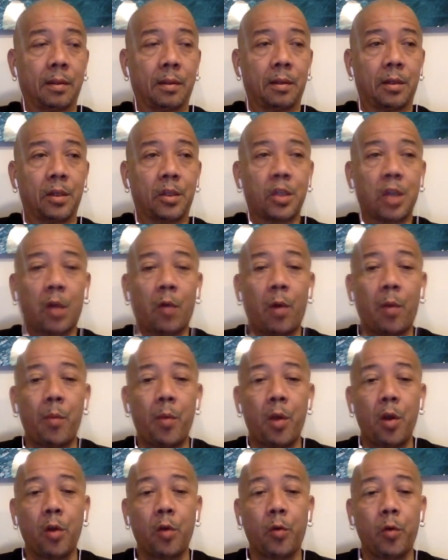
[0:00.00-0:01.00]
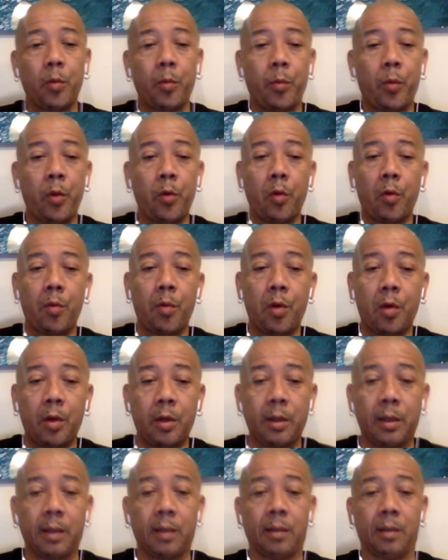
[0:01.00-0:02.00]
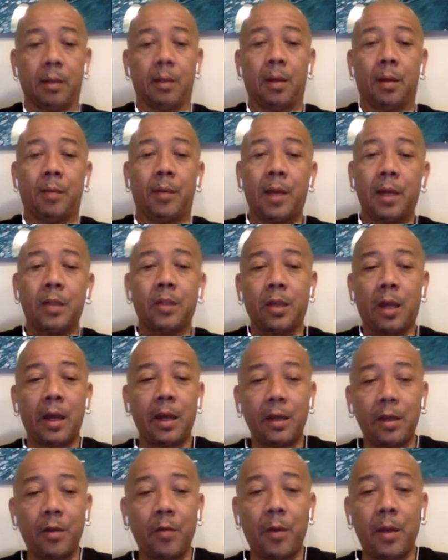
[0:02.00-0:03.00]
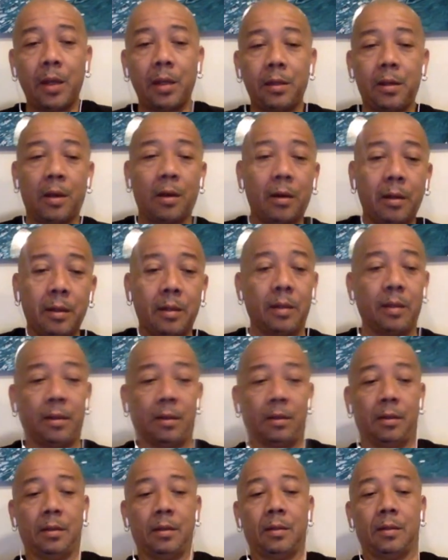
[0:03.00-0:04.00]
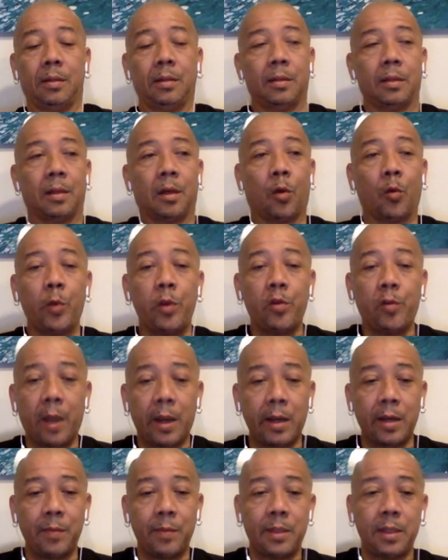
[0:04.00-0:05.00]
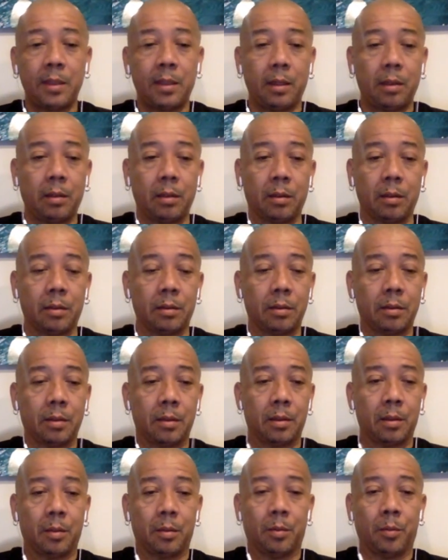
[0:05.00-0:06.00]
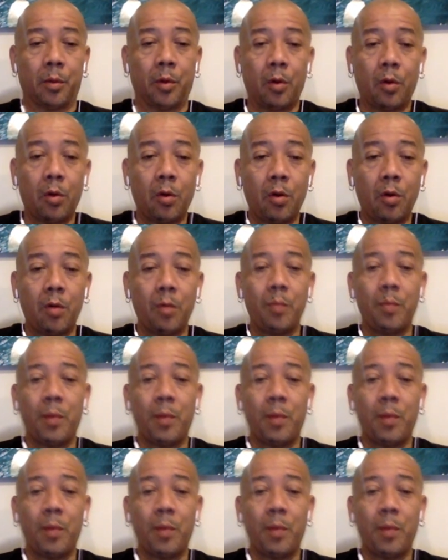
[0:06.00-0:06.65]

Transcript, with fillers: Sharon Burke will bring my money. Black Chiney going Donnie. We write them thing there. No? boom,